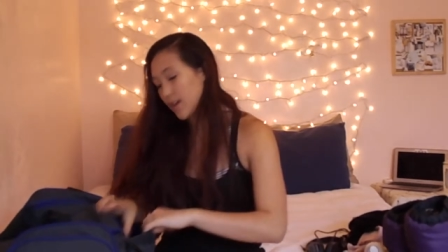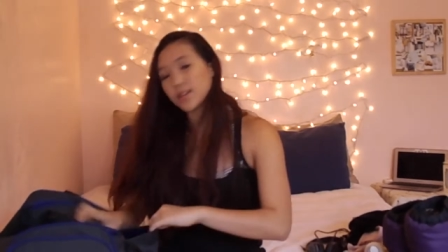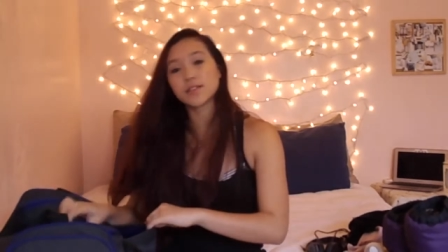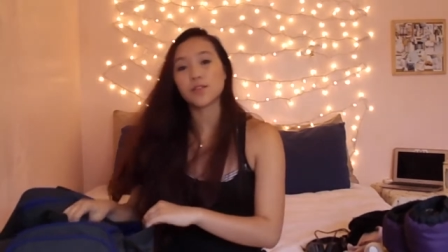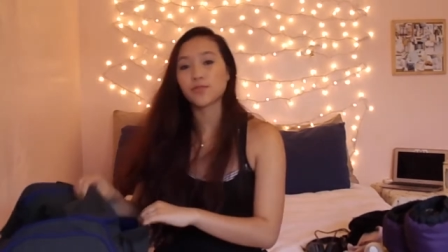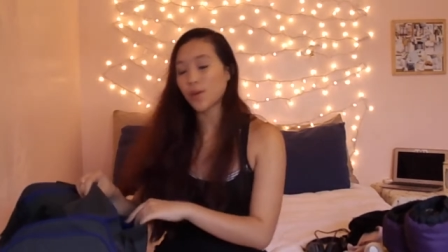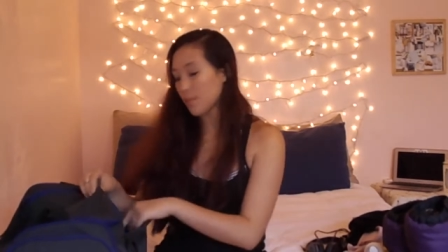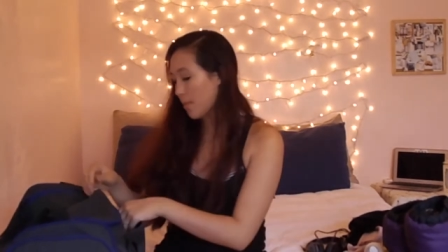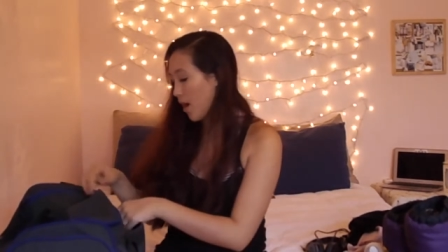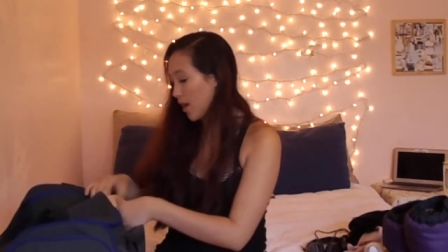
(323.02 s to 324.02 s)
is the
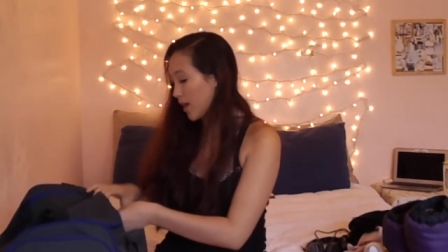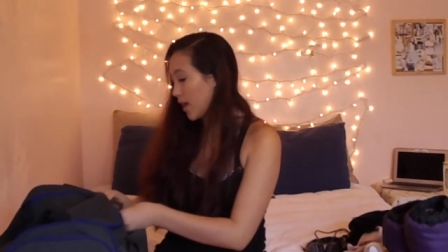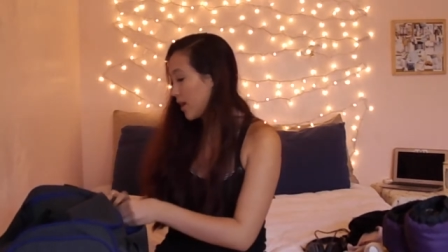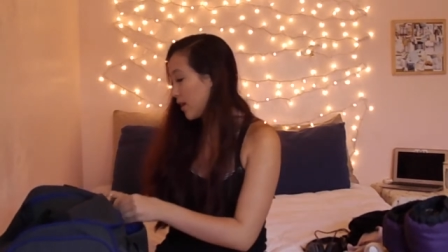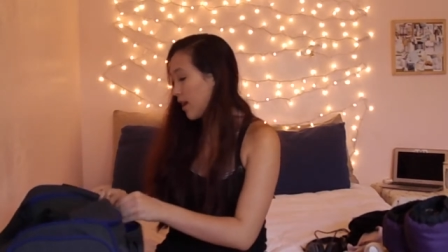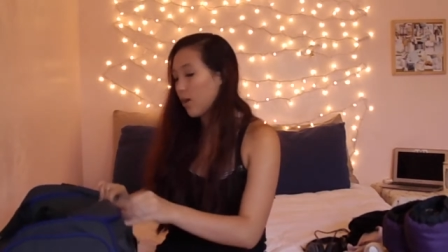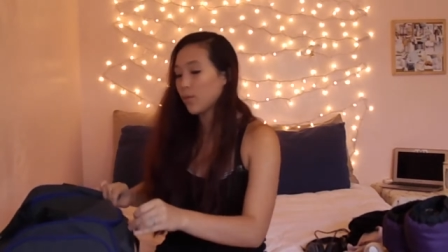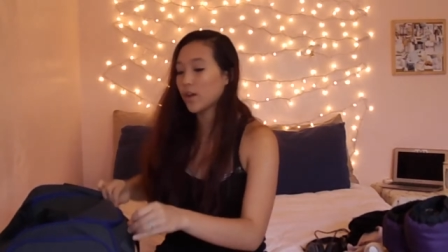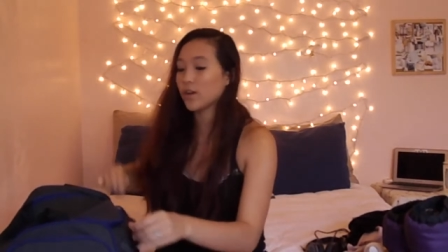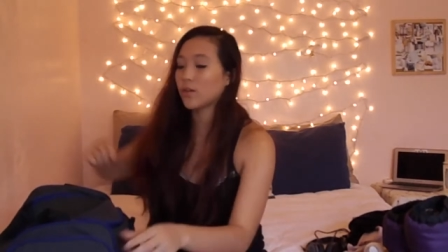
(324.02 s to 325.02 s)
front pocket. Now
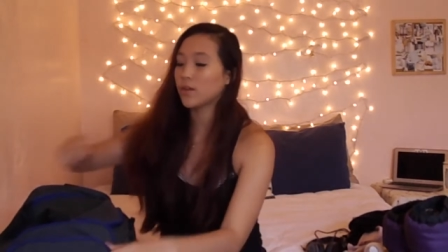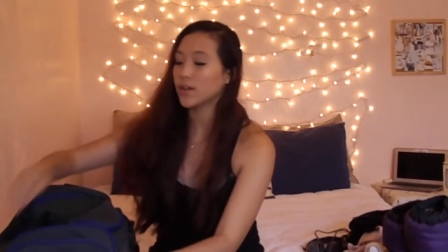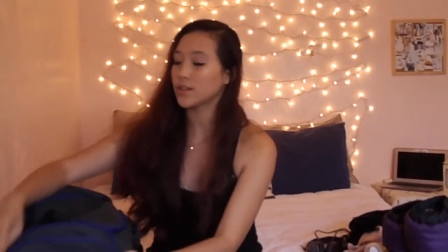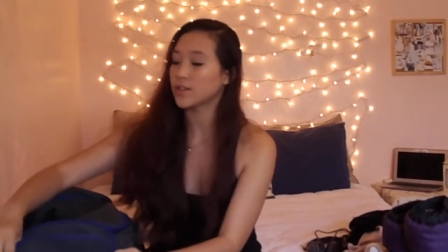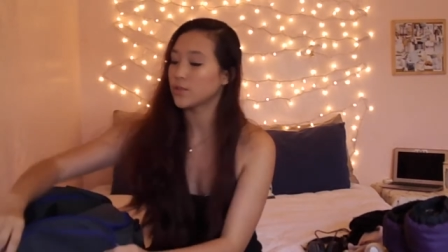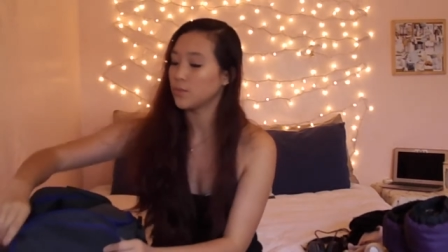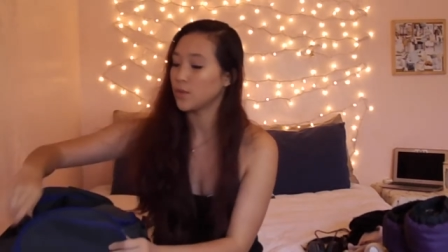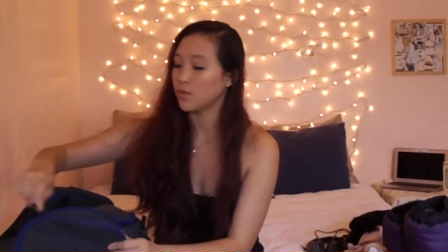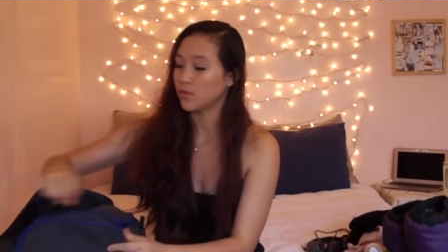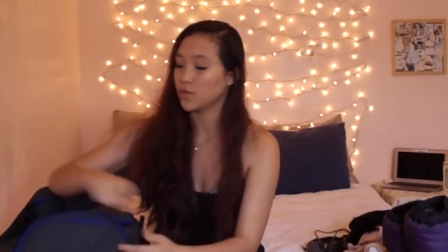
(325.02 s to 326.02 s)
we are going to
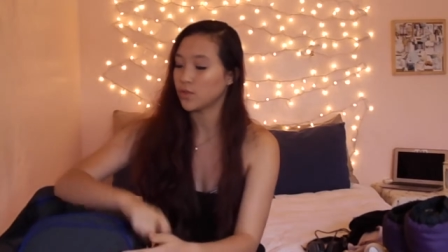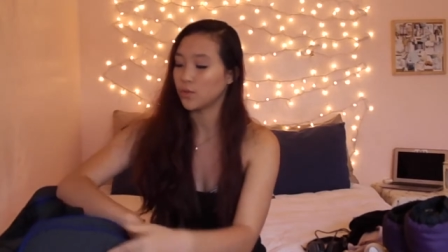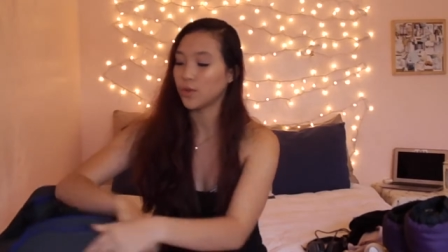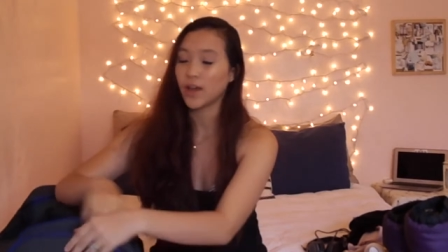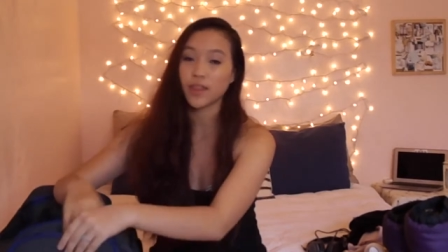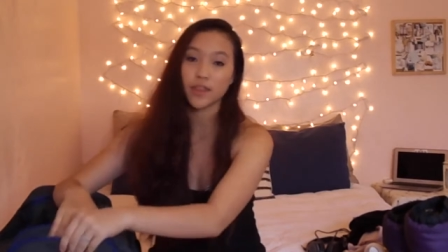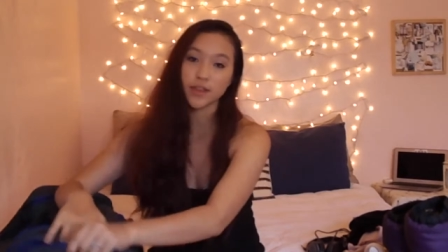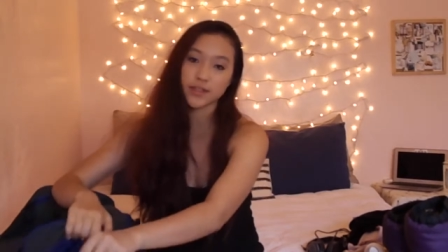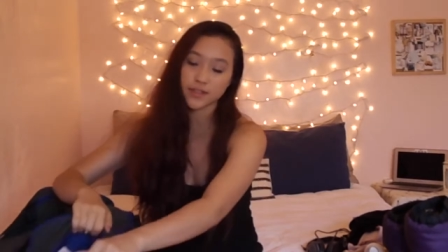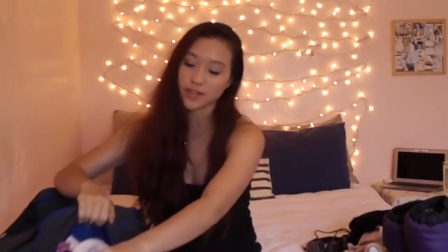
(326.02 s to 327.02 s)
move to
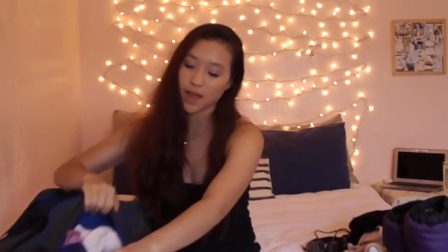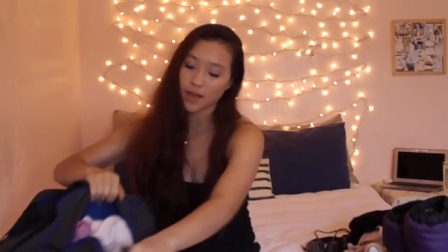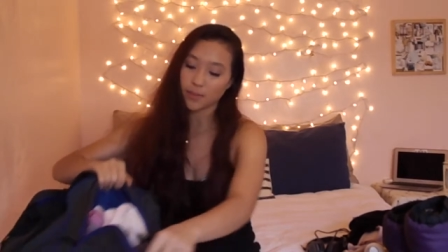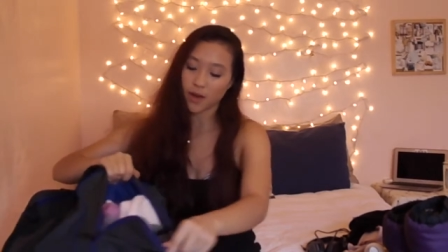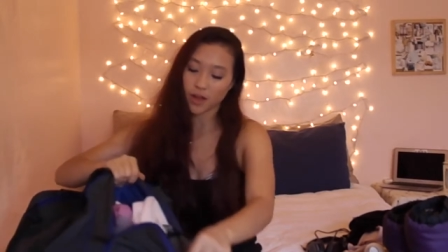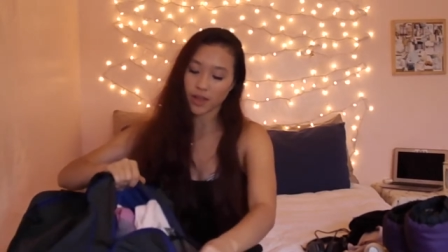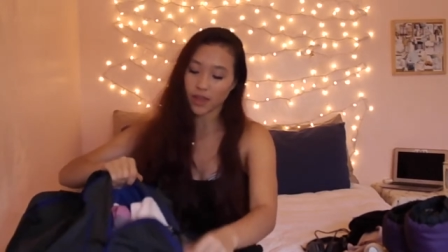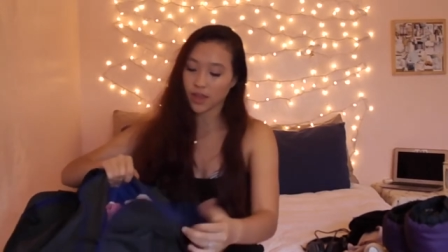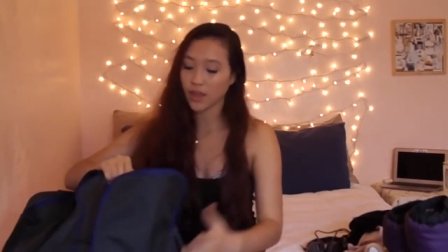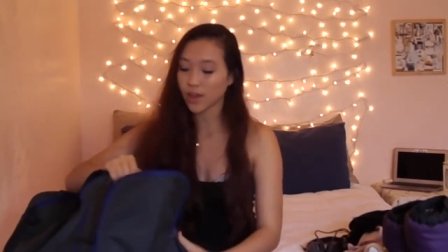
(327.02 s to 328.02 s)
this side pocket
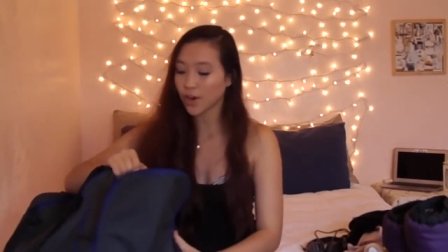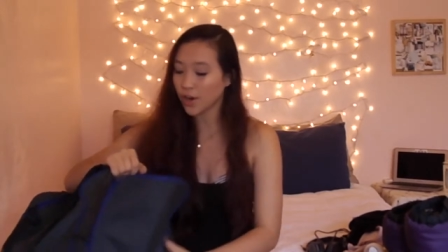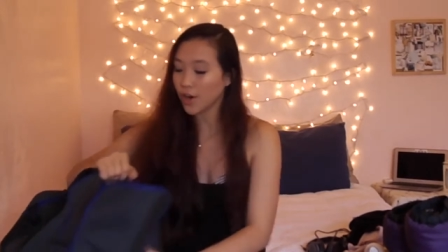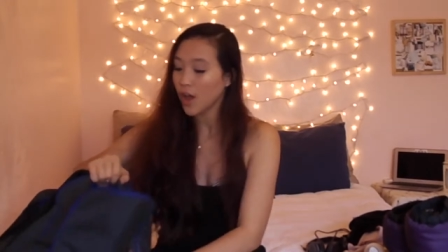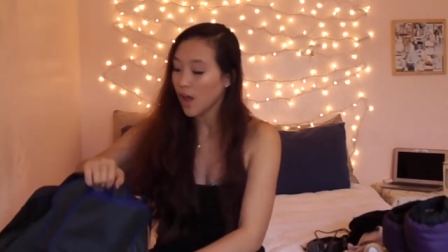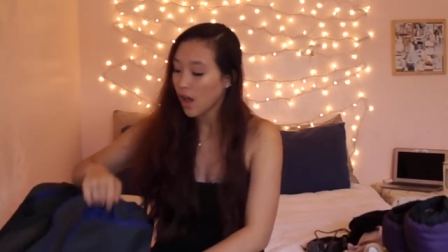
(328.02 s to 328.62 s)
here.